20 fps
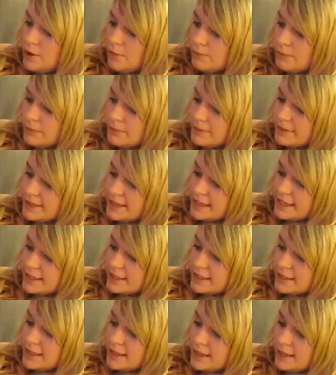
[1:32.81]
women
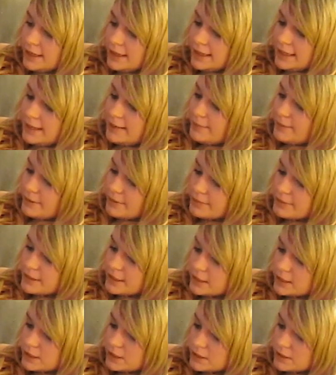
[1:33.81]
getting labia
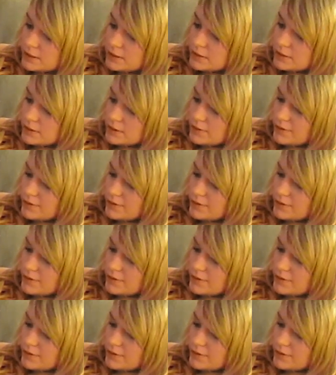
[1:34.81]
reductions.